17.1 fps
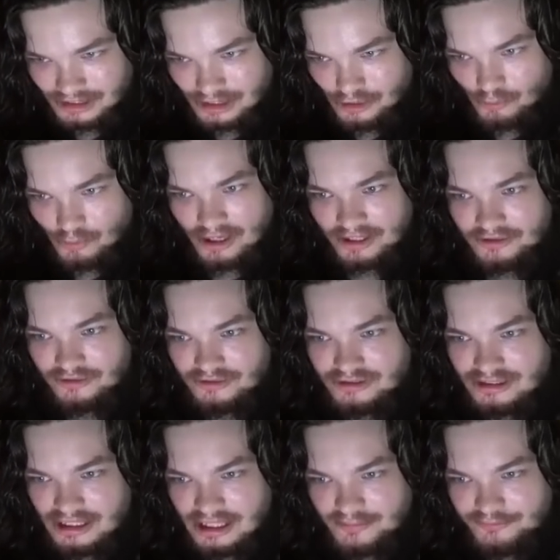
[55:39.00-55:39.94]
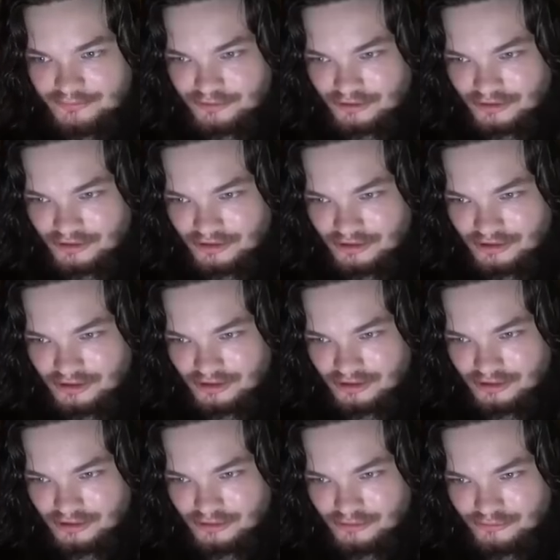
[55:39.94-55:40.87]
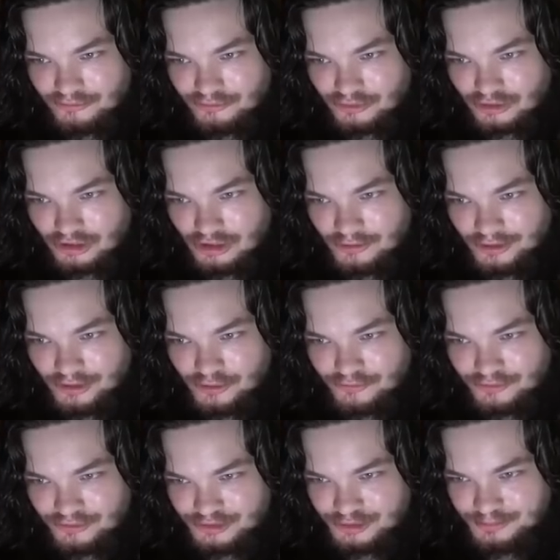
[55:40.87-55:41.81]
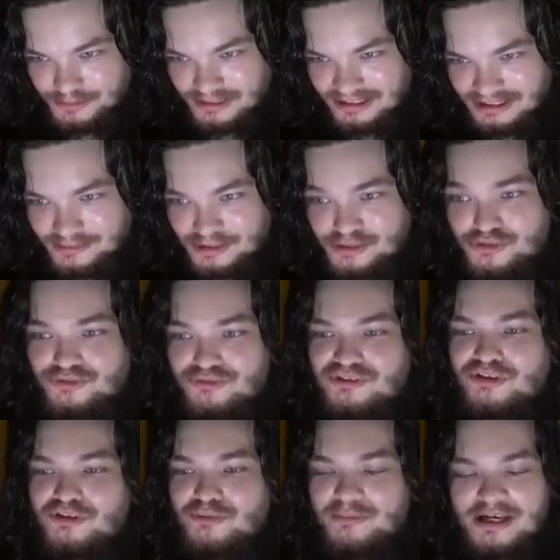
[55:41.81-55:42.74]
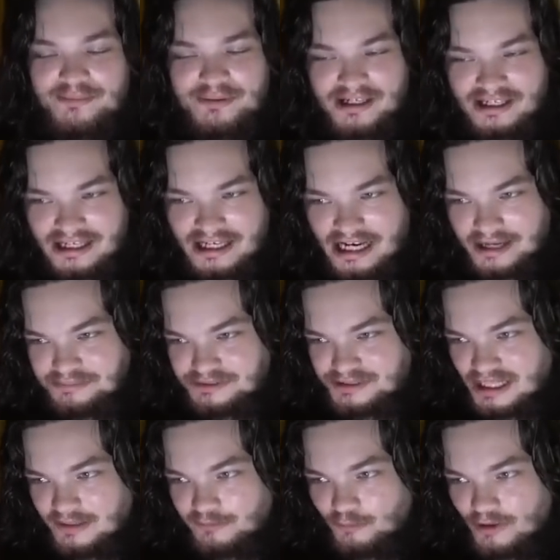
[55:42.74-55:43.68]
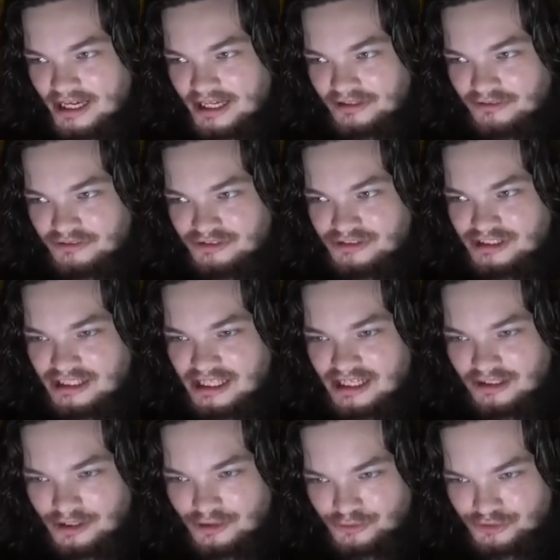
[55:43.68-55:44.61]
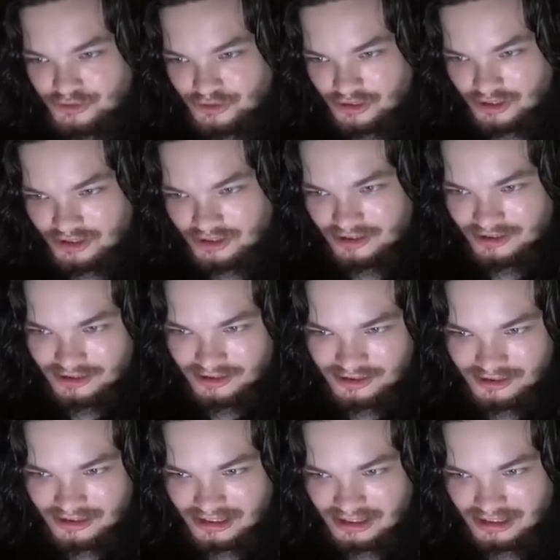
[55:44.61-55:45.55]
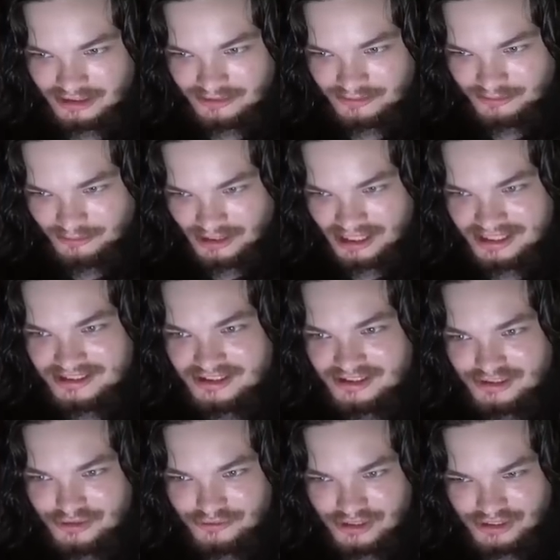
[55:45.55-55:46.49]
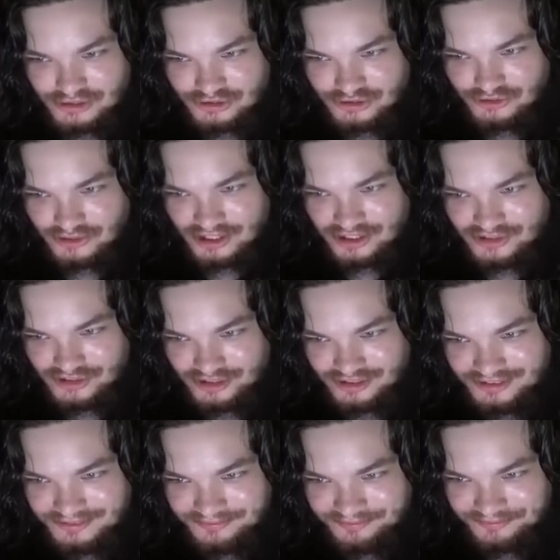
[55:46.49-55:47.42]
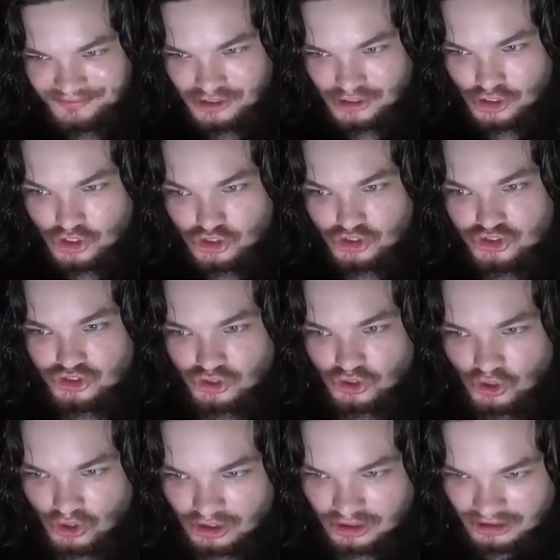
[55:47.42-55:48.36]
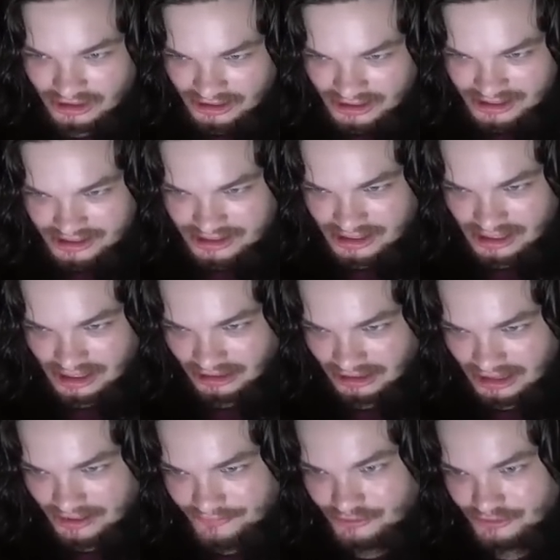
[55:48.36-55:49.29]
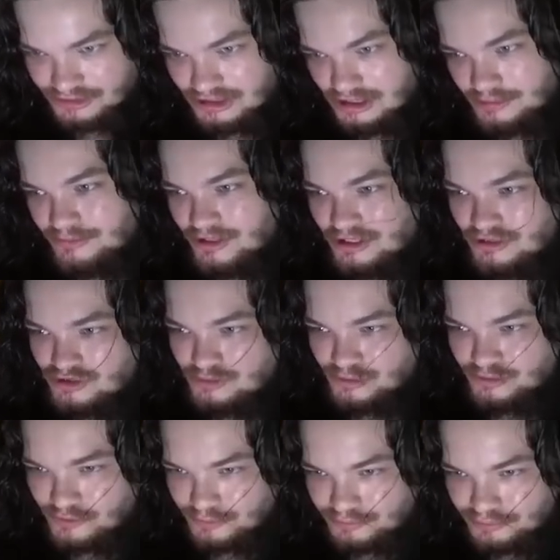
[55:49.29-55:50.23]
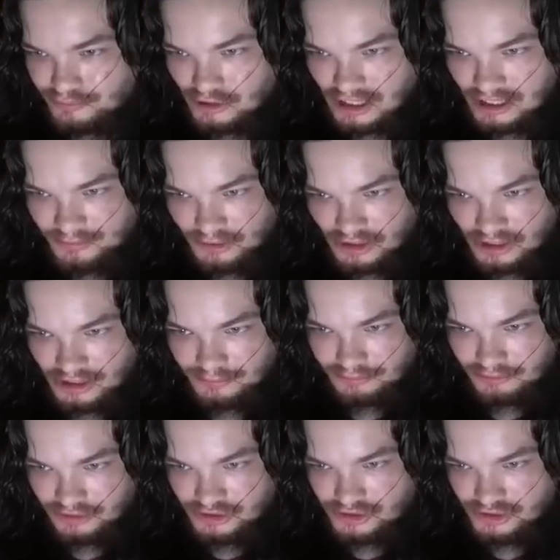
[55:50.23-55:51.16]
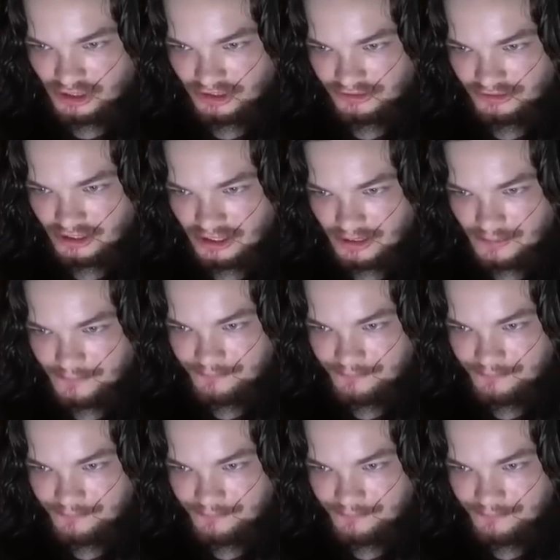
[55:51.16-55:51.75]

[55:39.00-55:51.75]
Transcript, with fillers: Wagner stopped for for going over the speed limit. True. Maybe a cop stopped Wagner and said, "Hello, sir. Burns is license and registration. Morally corrupt. Charlie's a level tip. Thank you so much for the primer. I appreciate that.